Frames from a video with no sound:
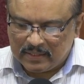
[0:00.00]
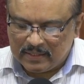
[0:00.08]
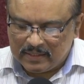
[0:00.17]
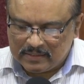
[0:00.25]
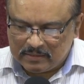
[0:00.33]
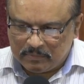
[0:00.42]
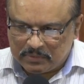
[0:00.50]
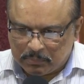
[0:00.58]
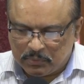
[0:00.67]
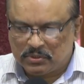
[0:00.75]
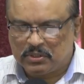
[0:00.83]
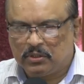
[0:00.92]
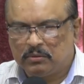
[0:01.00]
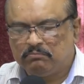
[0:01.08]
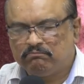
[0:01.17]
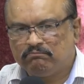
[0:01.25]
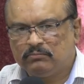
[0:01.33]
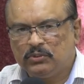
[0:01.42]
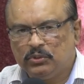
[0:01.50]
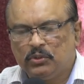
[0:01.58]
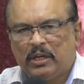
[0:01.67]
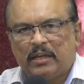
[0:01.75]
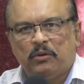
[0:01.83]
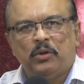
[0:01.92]
suppose, you know, you,
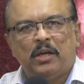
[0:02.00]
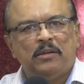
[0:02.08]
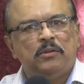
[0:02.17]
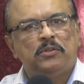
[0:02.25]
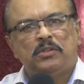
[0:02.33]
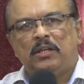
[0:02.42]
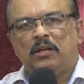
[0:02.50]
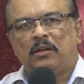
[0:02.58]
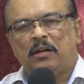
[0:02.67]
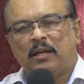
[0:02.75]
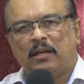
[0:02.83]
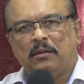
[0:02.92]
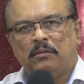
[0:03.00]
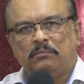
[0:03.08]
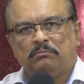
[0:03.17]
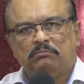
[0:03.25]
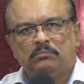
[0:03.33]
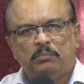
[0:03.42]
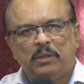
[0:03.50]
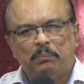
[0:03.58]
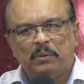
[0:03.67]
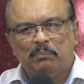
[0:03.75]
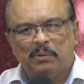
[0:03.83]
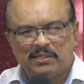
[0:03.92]
you, you see, you know, like, you know,
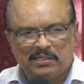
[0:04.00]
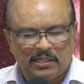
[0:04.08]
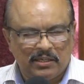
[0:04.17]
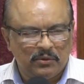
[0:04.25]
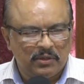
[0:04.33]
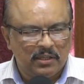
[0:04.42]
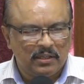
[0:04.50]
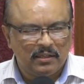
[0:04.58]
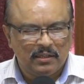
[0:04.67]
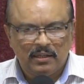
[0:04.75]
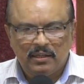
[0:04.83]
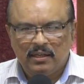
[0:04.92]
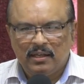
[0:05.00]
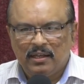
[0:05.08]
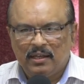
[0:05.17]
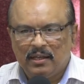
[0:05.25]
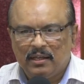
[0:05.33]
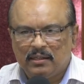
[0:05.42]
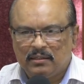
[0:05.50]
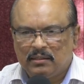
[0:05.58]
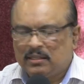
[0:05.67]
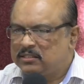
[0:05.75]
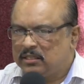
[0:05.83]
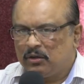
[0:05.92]
people persecuting
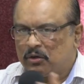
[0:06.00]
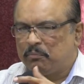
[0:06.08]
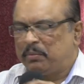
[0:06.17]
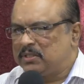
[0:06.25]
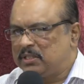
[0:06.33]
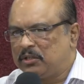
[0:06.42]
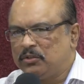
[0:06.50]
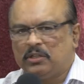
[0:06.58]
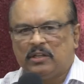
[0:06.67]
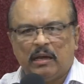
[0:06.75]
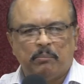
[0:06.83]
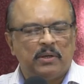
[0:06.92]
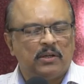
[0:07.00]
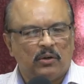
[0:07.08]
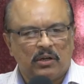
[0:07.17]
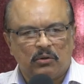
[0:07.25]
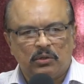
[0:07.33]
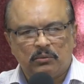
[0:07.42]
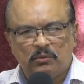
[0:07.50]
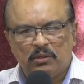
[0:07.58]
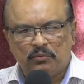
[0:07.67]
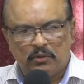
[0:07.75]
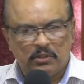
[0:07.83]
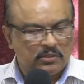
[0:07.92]
there's a lot of persecution happening all around the world
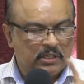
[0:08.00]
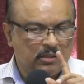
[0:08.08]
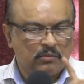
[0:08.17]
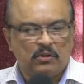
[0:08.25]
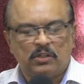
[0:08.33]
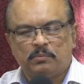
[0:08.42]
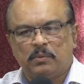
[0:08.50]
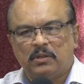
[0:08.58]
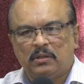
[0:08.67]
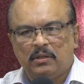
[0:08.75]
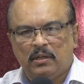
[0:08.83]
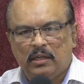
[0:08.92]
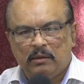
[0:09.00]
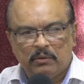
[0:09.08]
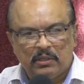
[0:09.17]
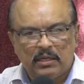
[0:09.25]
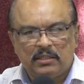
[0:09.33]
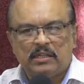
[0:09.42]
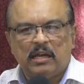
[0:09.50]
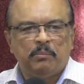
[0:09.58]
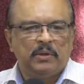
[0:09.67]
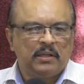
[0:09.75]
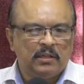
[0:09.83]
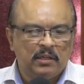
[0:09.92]
for the sake of gospel. Even that is
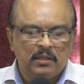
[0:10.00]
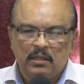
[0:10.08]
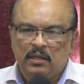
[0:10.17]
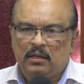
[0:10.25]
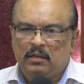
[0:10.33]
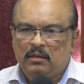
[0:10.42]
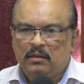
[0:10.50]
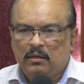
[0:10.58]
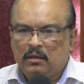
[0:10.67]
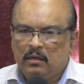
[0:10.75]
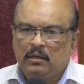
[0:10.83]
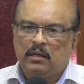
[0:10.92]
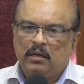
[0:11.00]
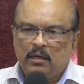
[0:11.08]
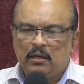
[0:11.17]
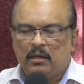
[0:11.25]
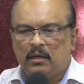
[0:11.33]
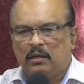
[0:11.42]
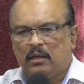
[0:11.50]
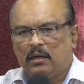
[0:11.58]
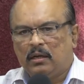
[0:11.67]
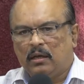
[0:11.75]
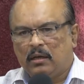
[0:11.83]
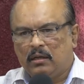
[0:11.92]
happening in India in a, in a, in
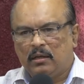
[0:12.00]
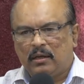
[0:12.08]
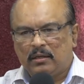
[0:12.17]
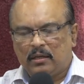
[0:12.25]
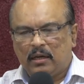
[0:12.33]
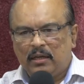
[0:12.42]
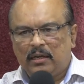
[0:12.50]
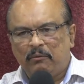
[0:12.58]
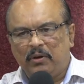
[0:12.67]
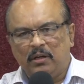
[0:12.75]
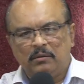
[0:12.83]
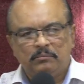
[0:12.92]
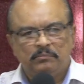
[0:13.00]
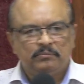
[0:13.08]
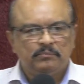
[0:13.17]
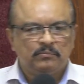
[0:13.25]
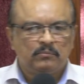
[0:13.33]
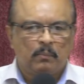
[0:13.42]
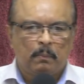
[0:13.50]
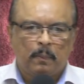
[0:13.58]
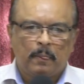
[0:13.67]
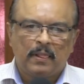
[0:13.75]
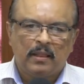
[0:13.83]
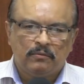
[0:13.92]
a, at a high level
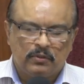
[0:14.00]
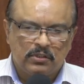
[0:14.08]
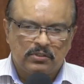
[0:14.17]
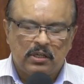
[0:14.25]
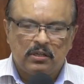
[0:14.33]
for the sake